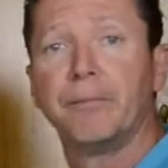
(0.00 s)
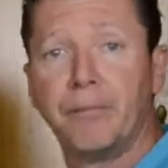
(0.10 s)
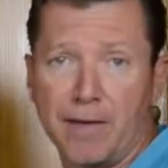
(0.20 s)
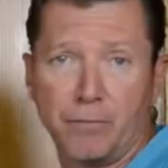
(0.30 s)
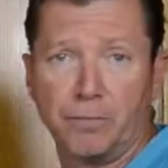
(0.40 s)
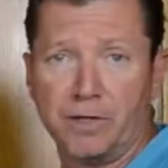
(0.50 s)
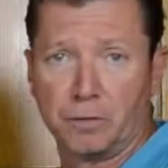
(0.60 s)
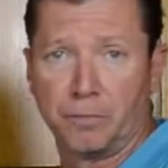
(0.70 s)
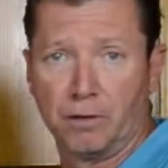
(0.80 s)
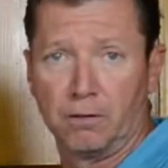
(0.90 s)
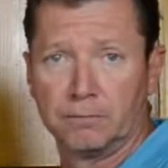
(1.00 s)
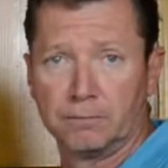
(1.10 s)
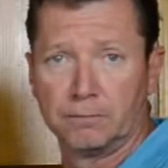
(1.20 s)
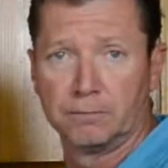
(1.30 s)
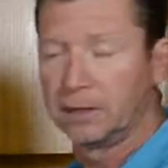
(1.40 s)
Bamboo Pizza Peel.
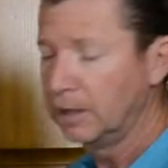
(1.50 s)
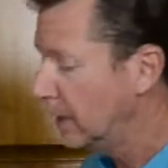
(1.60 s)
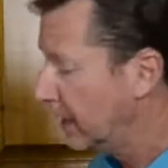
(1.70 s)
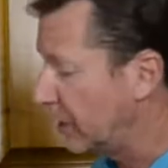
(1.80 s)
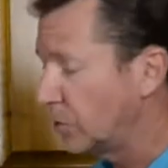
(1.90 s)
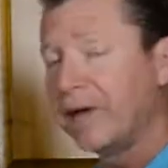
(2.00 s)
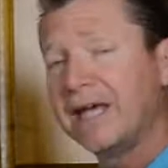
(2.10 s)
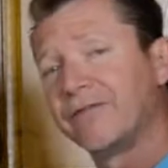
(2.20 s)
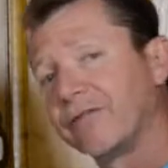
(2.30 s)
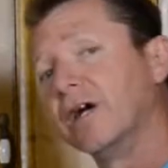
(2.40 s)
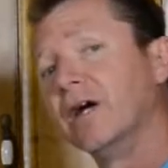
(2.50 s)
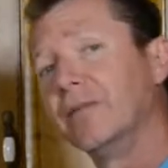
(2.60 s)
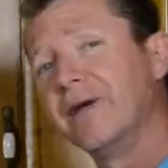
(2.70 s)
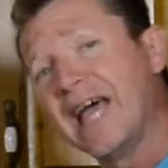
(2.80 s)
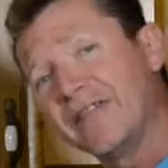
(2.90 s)
It's made
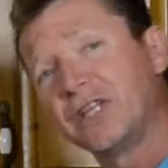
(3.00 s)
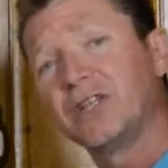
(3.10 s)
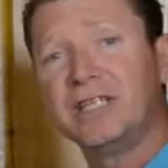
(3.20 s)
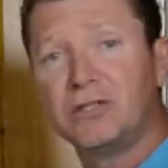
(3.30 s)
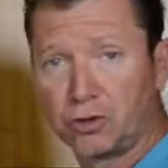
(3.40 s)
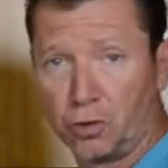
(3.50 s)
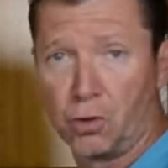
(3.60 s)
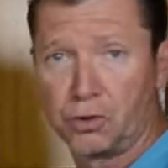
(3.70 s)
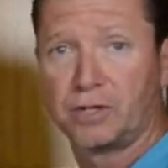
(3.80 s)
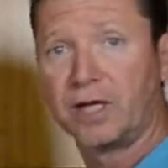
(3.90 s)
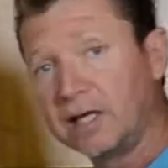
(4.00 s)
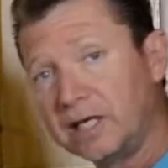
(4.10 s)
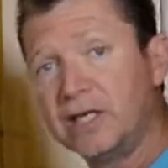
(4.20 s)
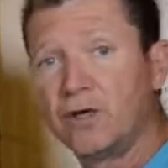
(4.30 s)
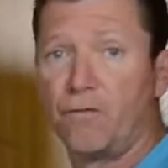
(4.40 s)
from ethically sourced,
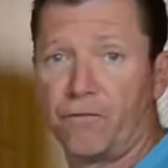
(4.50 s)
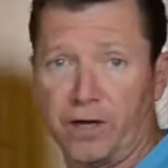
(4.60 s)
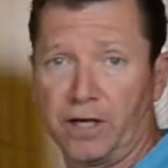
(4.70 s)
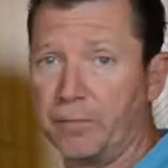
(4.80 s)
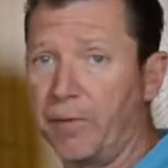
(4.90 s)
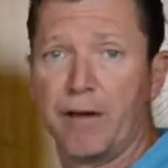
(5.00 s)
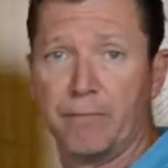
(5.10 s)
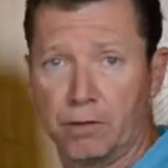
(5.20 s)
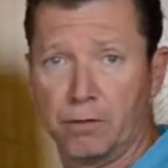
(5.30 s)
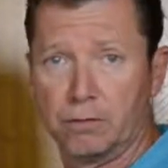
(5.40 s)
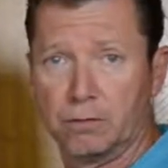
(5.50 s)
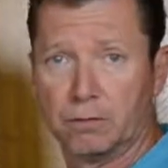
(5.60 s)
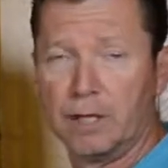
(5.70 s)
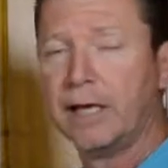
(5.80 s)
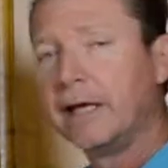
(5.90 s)
eco friendly bamboo.
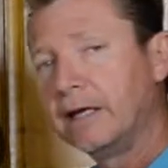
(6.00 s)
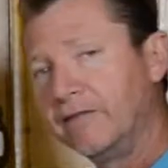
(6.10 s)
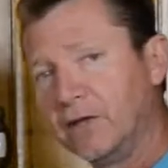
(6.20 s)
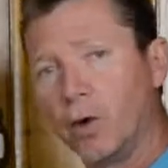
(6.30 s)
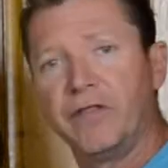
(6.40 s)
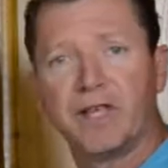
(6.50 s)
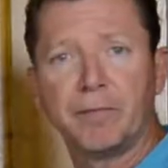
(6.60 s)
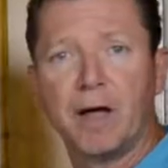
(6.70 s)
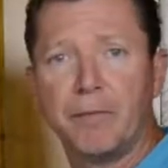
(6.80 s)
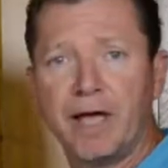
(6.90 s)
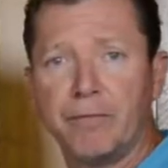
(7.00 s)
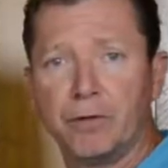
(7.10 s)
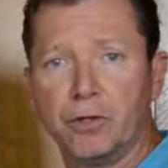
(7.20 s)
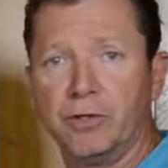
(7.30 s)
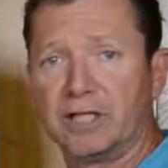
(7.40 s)
If you know anything about
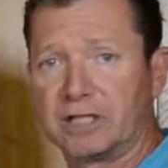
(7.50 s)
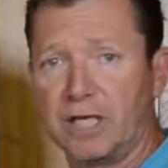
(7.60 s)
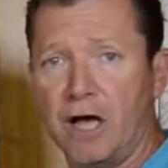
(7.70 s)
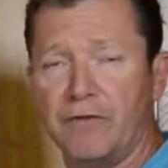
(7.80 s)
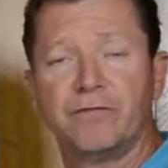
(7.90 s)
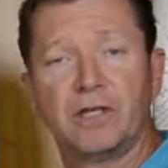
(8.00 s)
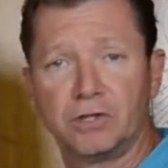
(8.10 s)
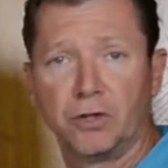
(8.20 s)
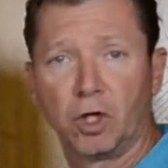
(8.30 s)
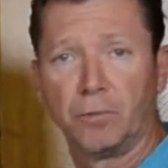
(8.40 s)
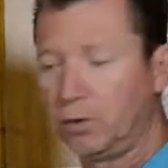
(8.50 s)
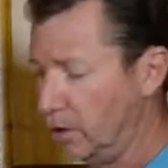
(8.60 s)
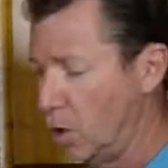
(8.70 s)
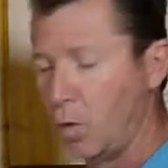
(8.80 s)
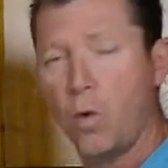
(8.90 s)
bamboo, it's tough, it's durable,
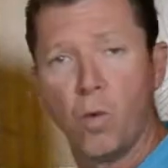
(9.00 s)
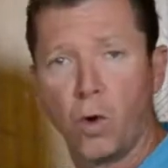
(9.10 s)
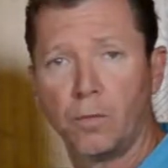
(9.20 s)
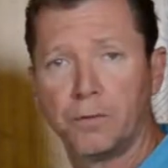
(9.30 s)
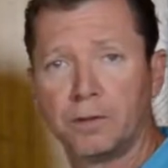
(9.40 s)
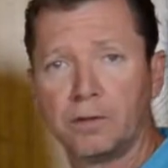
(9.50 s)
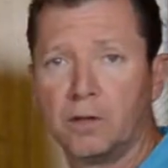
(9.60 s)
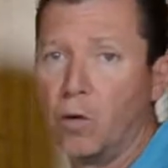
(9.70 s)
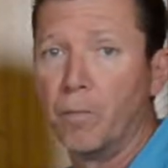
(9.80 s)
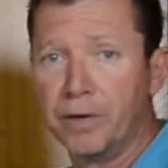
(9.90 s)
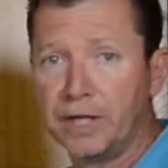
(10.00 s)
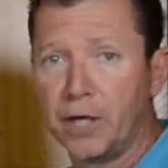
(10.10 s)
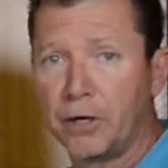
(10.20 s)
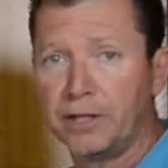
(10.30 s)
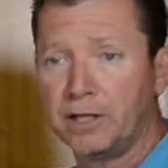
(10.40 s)
it won't warp, won't bend
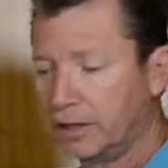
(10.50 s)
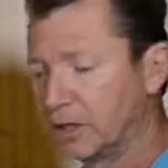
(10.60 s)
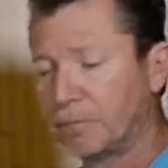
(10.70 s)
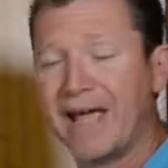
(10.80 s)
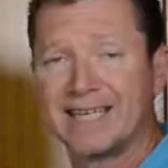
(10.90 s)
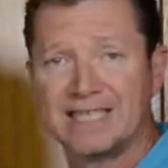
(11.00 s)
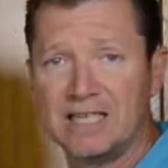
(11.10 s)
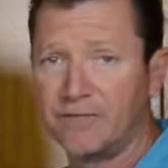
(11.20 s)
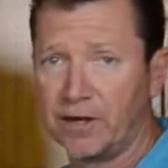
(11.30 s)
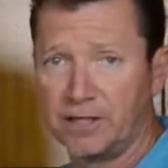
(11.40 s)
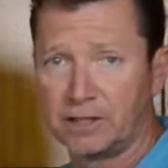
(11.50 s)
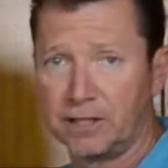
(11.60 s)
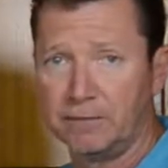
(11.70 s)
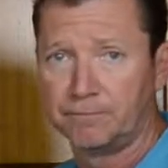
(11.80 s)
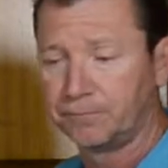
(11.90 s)
on you, doesn't pass heat very easily.